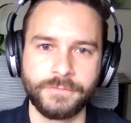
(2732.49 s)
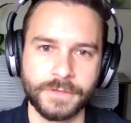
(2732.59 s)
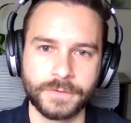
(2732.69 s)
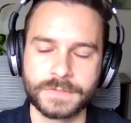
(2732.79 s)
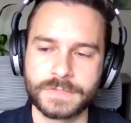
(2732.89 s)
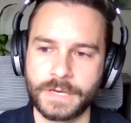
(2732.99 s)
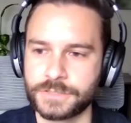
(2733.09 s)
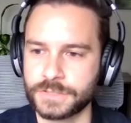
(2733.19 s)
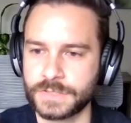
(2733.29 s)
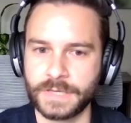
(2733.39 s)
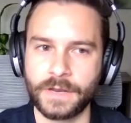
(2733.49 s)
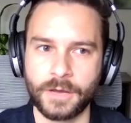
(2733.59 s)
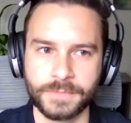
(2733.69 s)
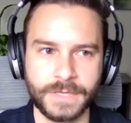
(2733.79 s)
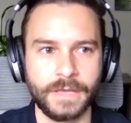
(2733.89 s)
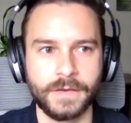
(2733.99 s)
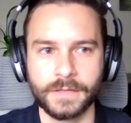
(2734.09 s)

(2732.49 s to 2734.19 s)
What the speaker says: fields, and it just hit update,